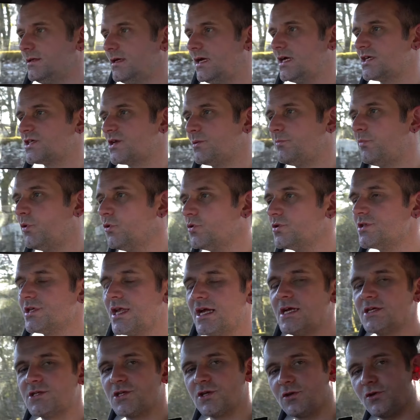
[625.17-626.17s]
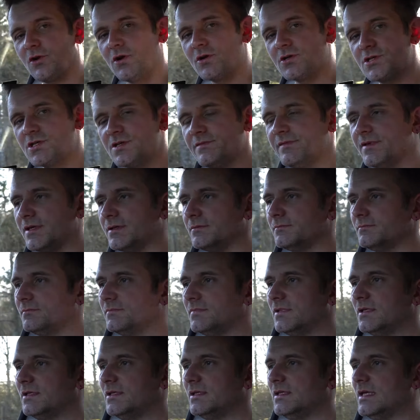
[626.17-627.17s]
I suppose that's the crux of it.
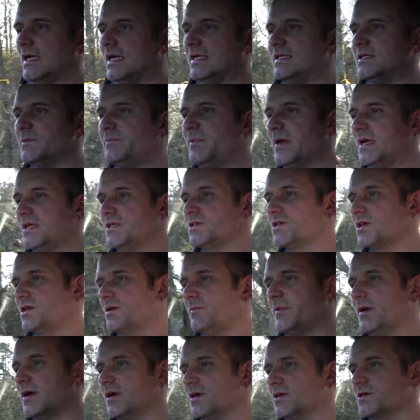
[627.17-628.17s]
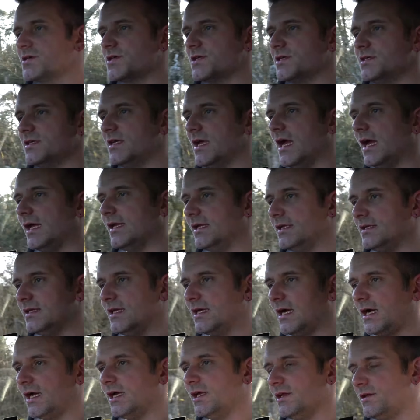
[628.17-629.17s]
It depends on the person and in
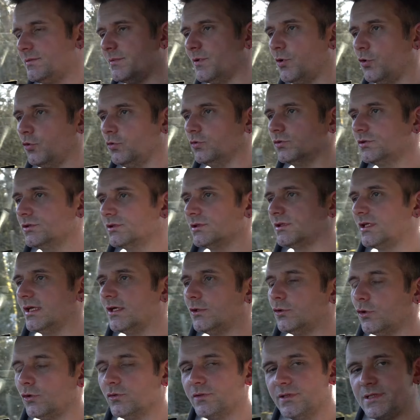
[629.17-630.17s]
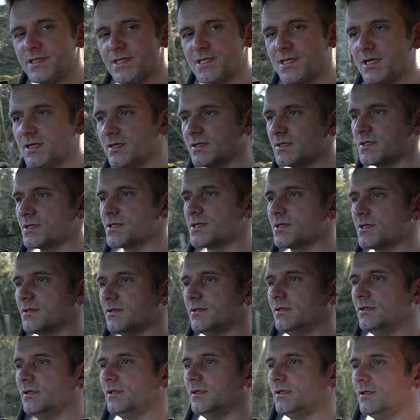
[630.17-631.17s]
the eye of the beholder, like all these things,
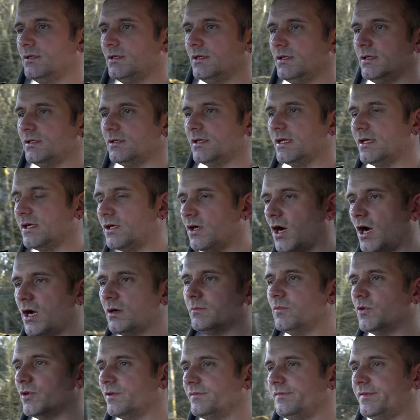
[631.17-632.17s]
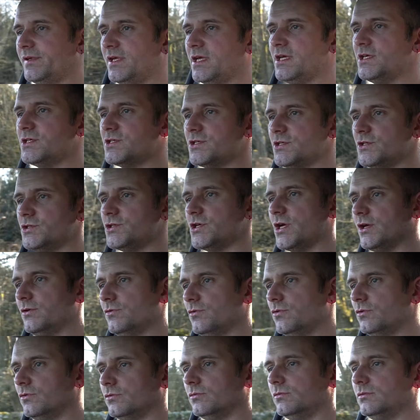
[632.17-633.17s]
like car modification in
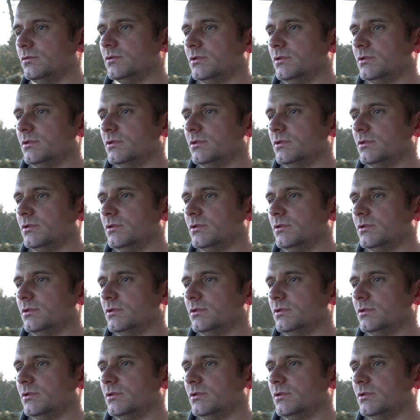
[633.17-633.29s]
general.